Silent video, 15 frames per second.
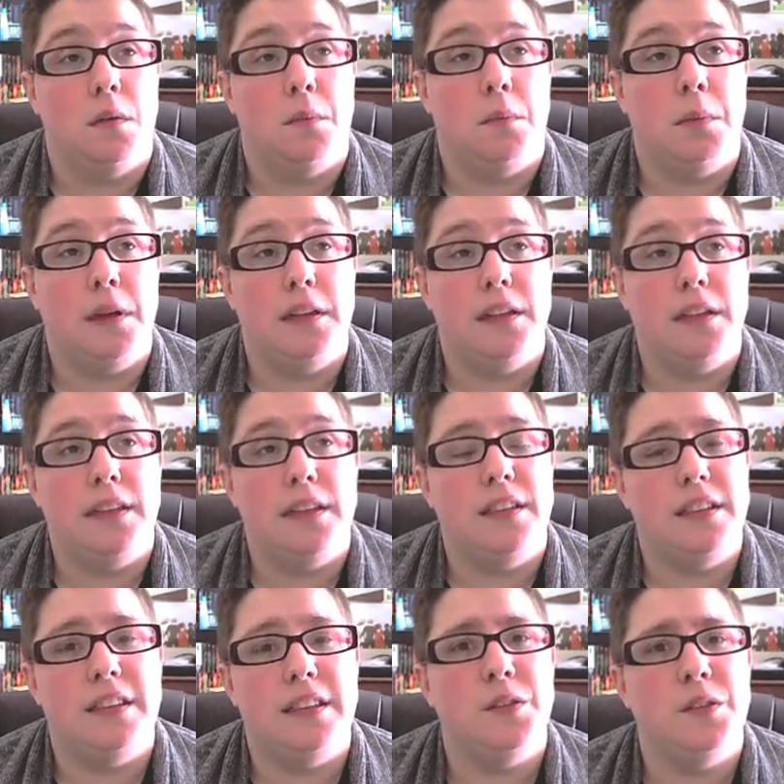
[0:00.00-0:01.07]
But
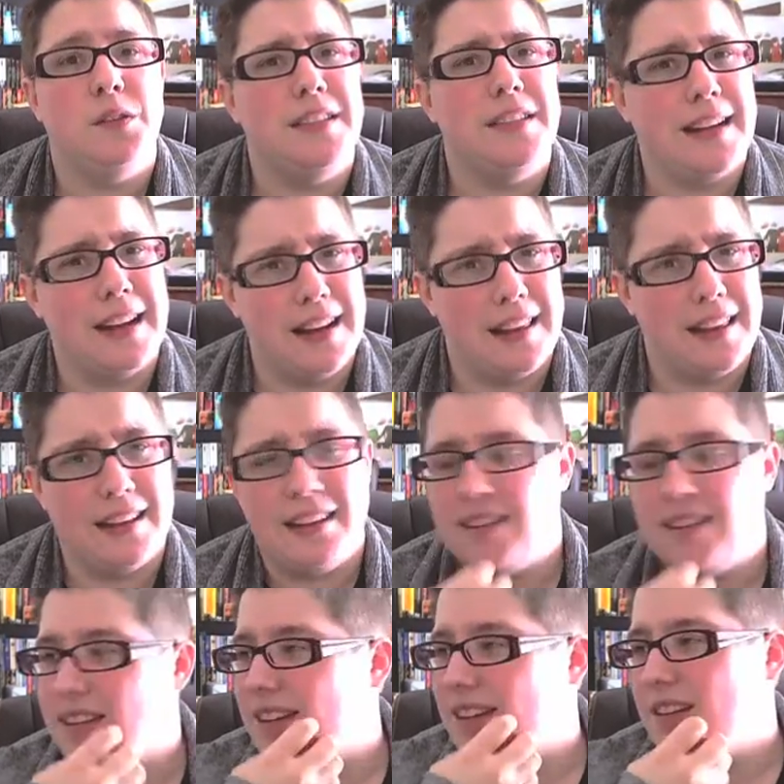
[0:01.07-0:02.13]
it's that kind of thing.
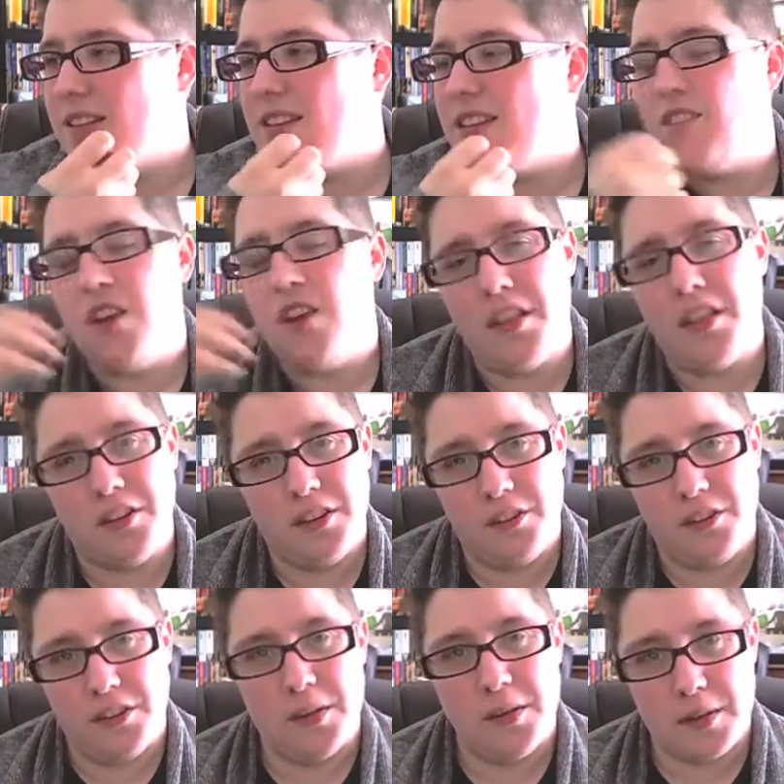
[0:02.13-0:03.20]
It's like, this author is
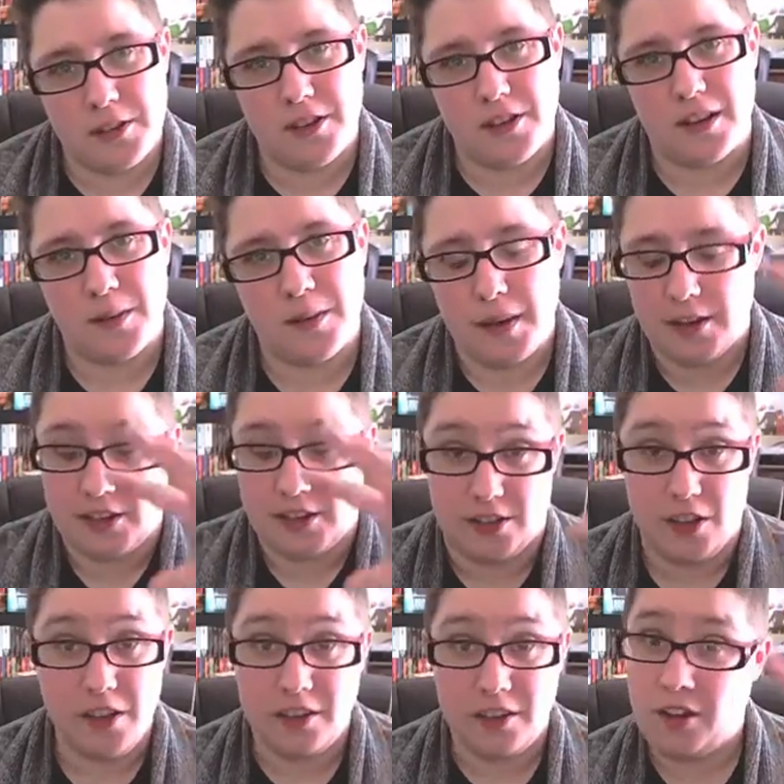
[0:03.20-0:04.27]
very much talked about and
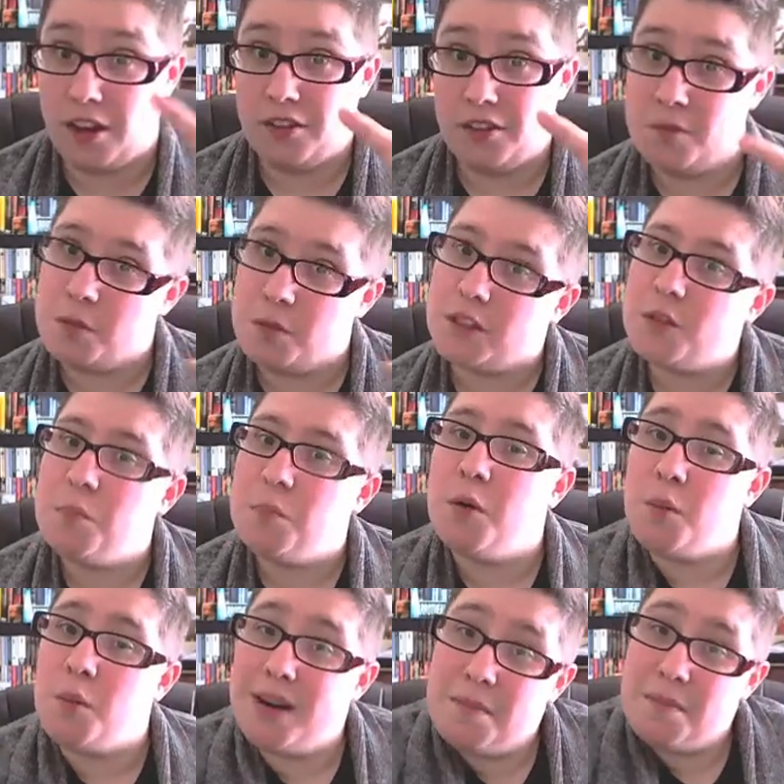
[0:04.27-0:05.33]
all these awesome books,
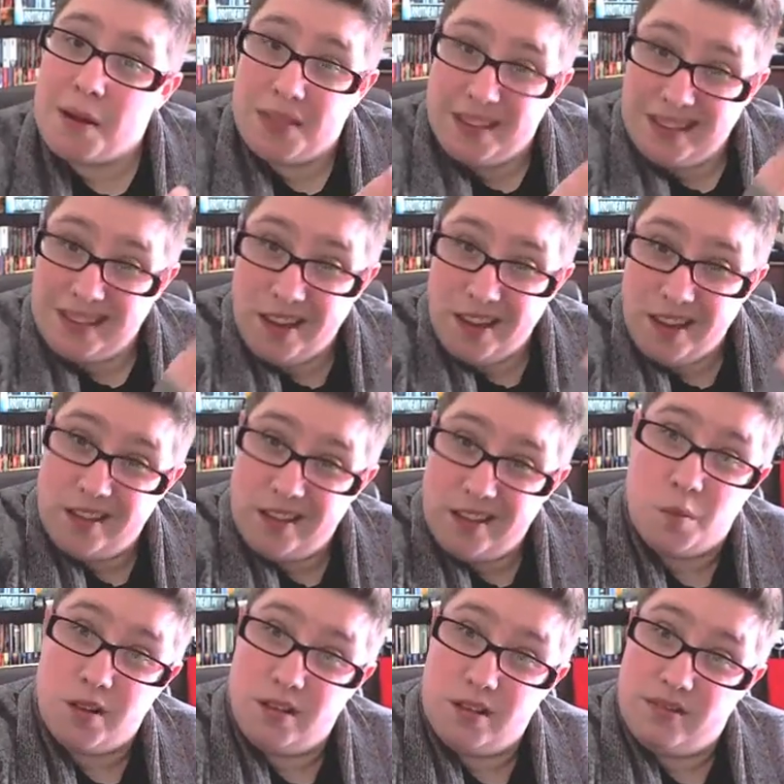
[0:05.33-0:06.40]
but what about these other
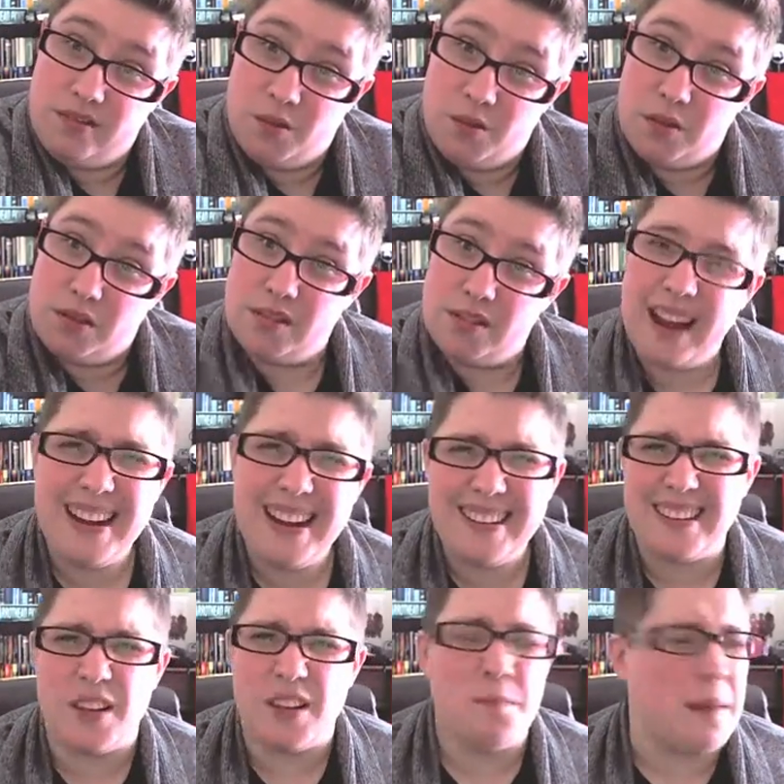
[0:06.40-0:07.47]
wonderful ones? I guess
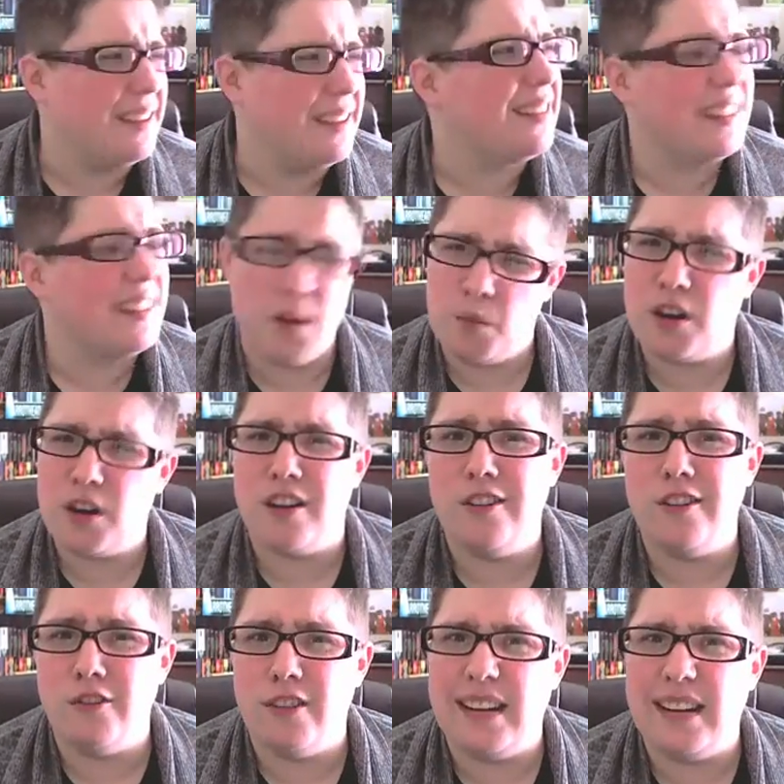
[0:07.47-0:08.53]
that's basically what
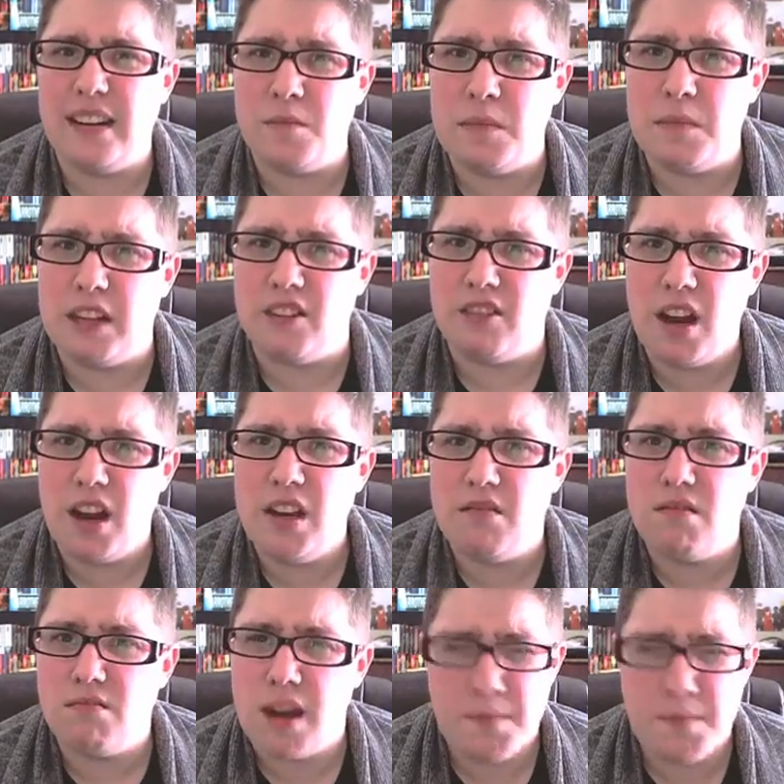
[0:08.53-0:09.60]
underrated means, right?
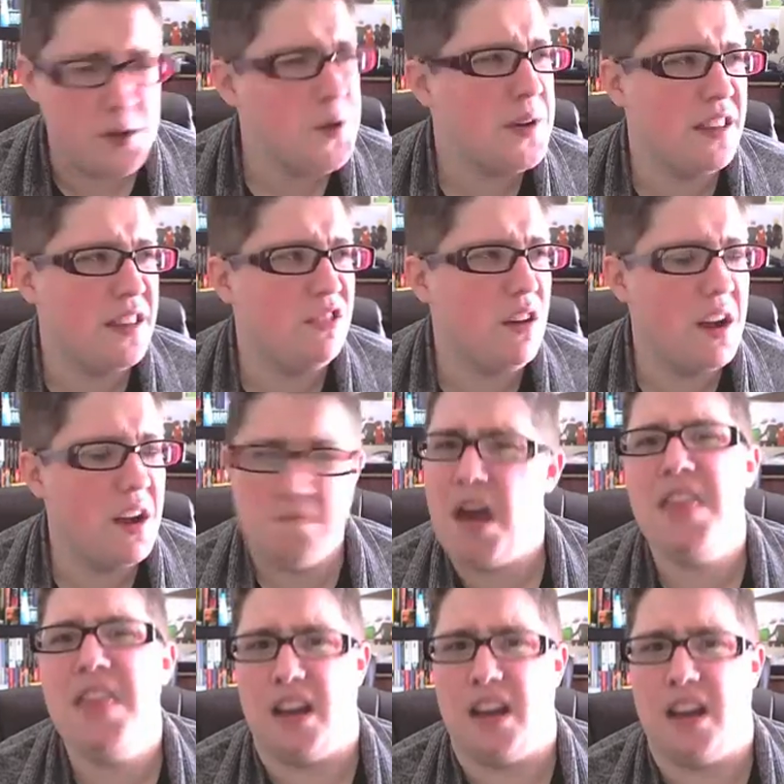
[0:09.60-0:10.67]
I'm doing this right? I
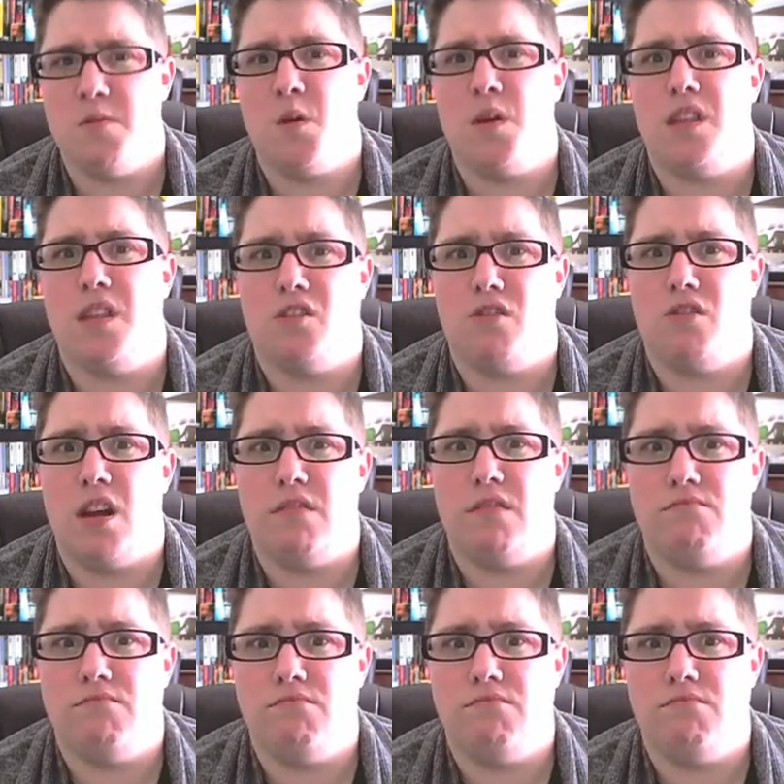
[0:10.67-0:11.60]
think I'm doing this right.